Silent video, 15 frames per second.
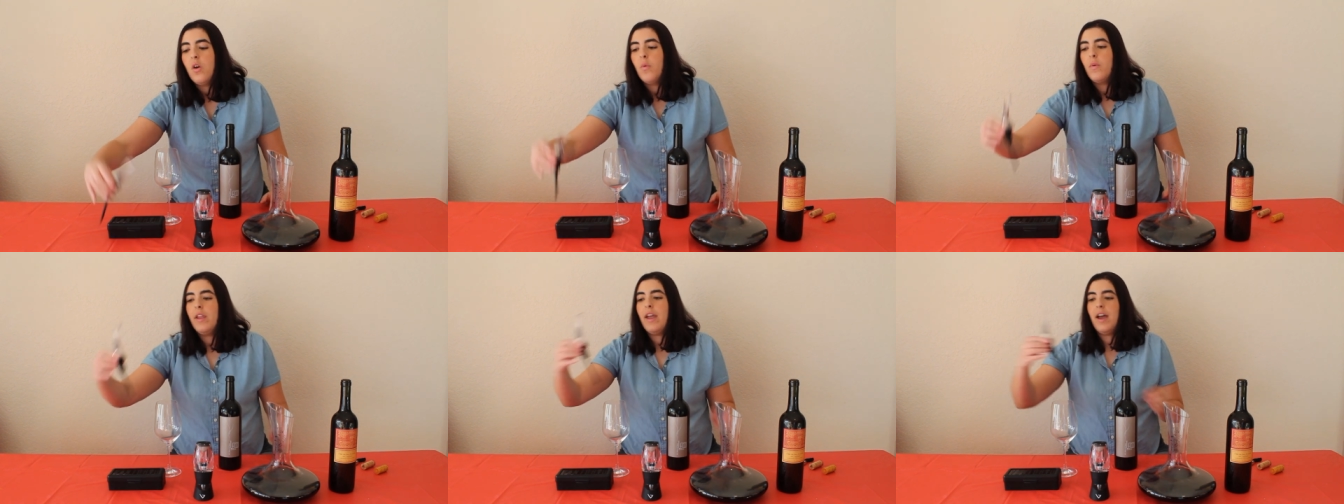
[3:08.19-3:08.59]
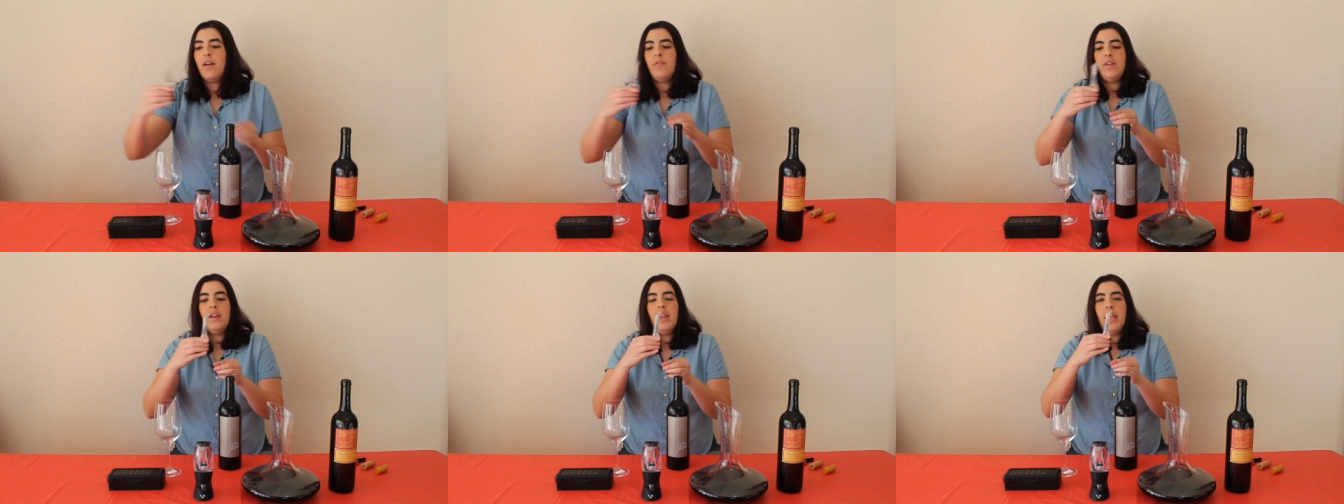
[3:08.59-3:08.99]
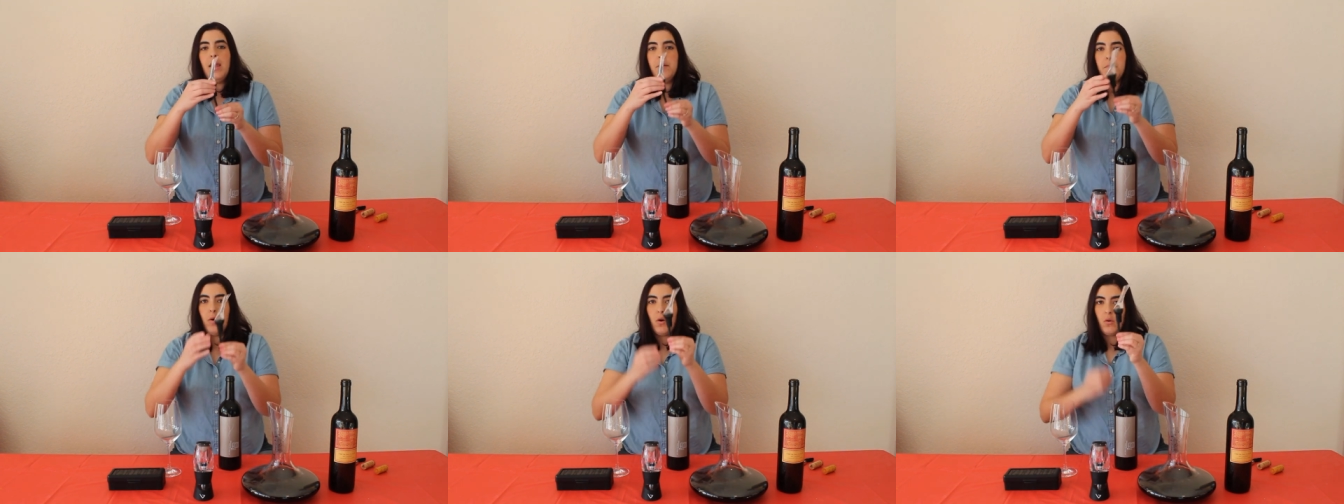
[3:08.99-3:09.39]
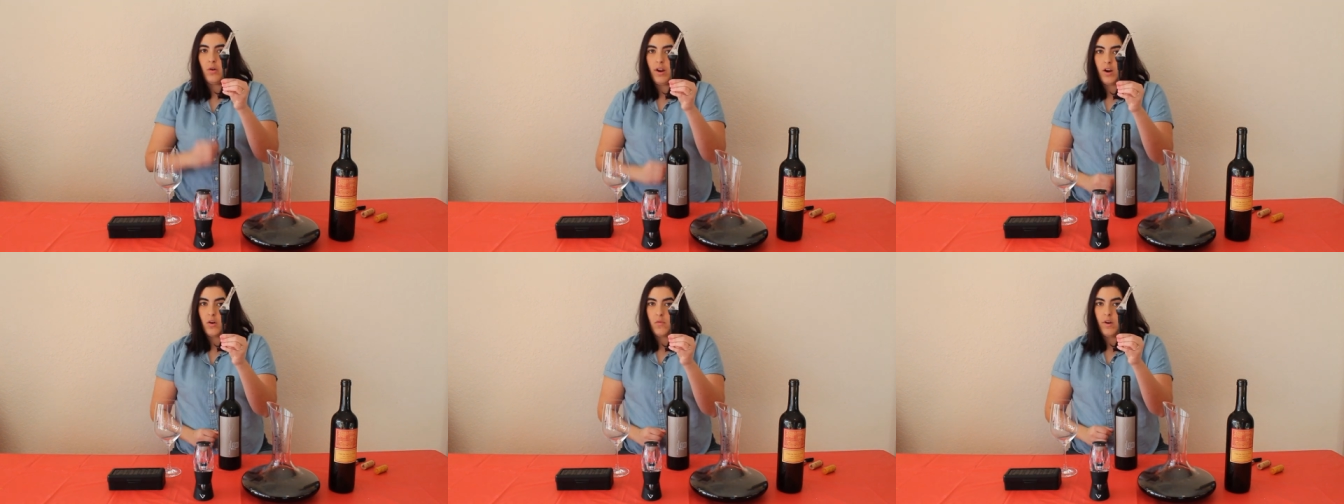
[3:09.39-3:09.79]
we have an in-bottle
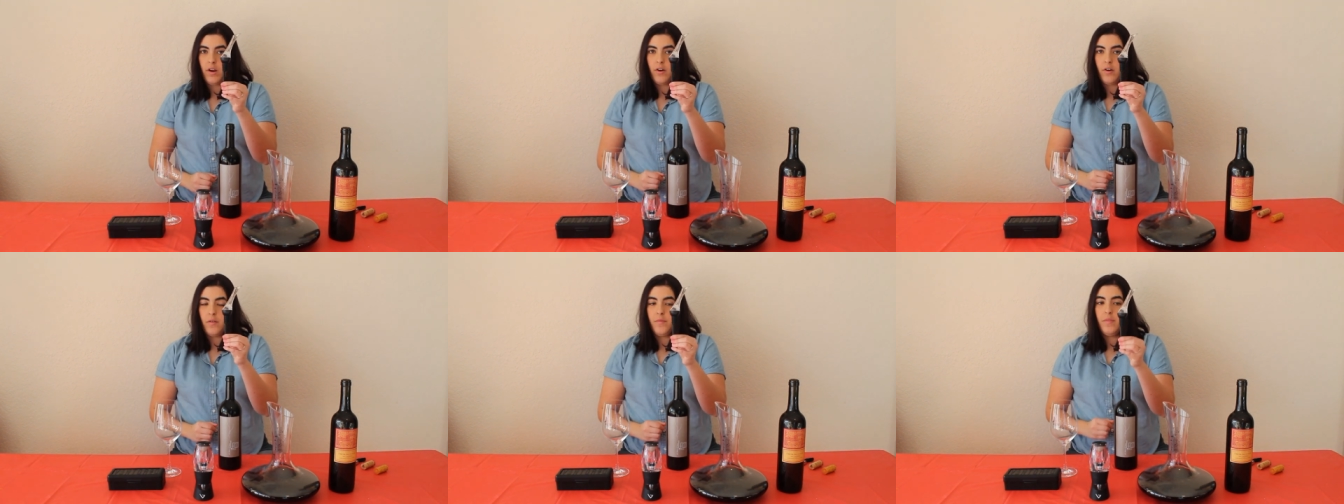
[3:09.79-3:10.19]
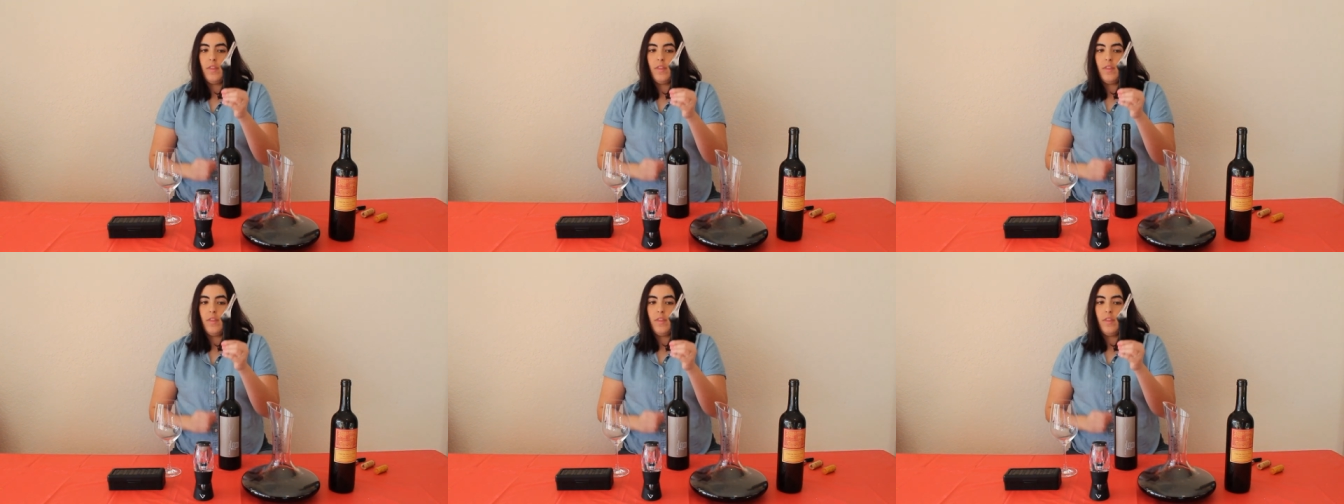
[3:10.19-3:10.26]
aerator.